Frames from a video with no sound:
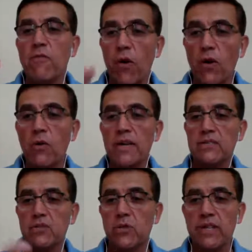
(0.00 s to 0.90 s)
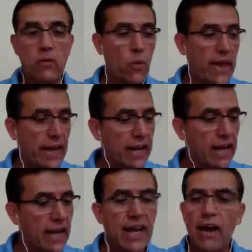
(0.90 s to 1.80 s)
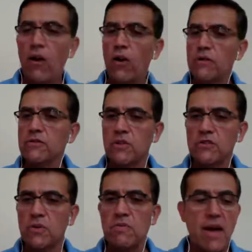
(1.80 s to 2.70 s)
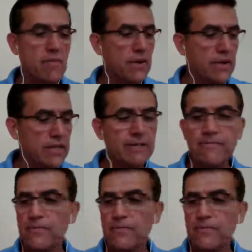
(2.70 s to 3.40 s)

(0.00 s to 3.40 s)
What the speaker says: follow it during the week, or just remember it.